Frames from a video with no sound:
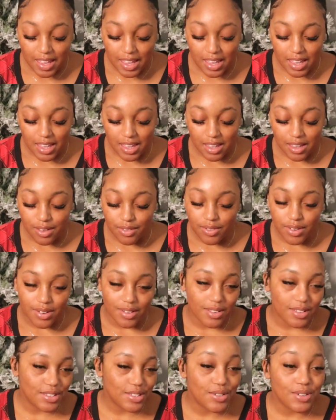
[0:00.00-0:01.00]
and for
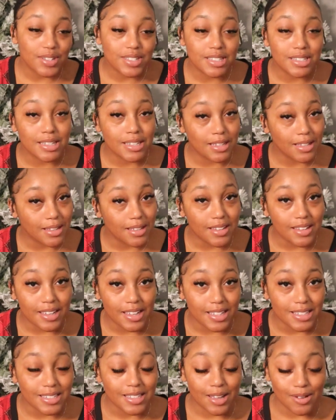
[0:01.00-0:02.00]
those who are stickler,
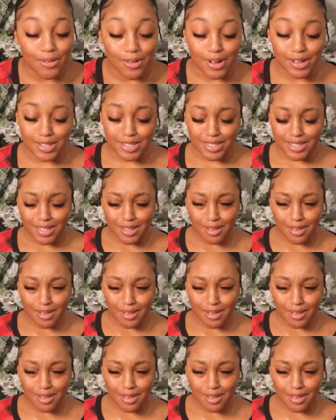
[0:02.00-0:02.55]
yes, I washed